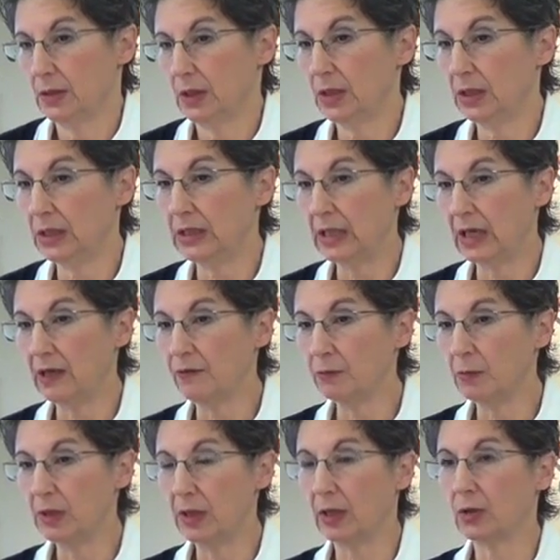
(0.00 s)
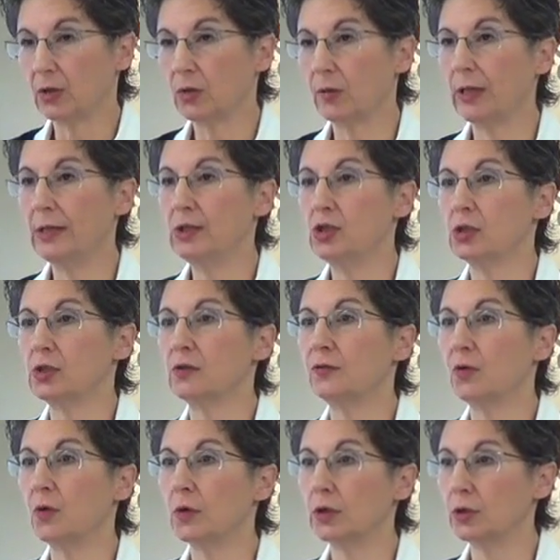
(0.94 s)
And it gave me that courageous
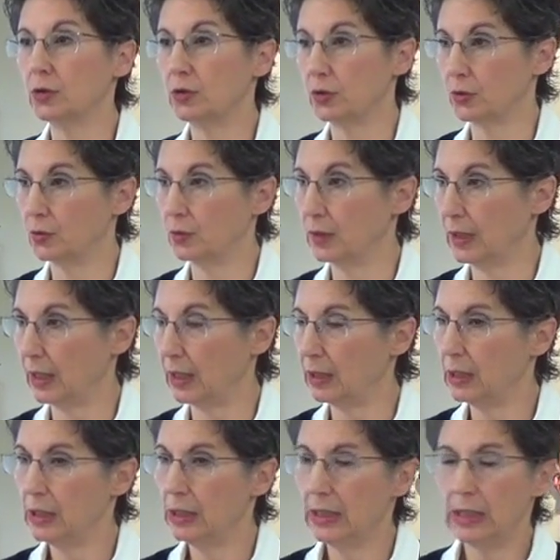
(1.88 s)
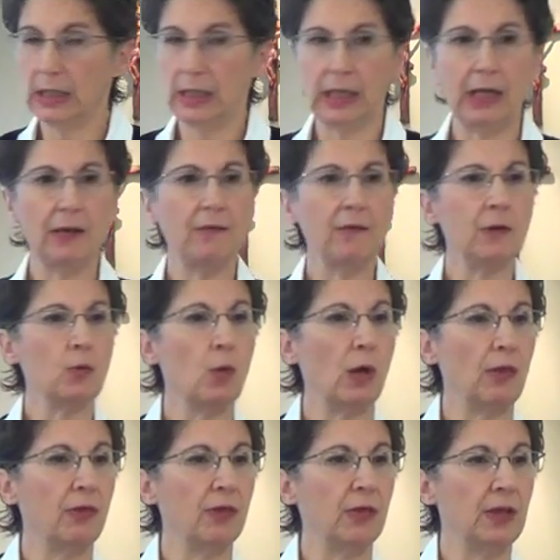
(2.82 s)
fortitude that even
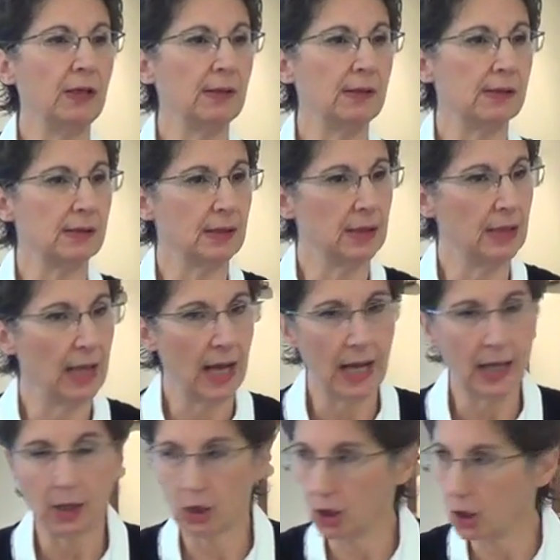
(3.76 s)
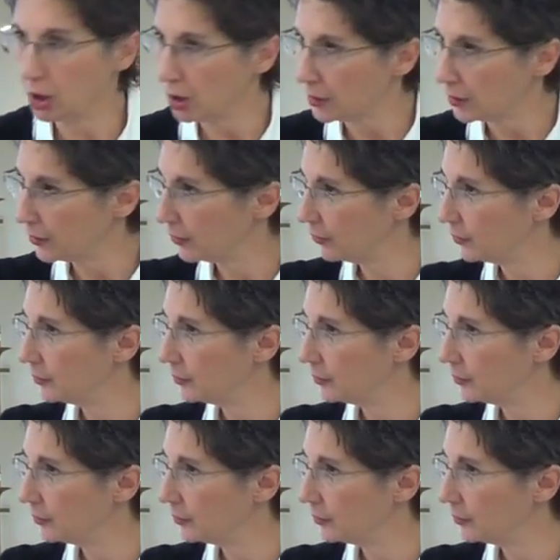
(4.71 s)
when things did not look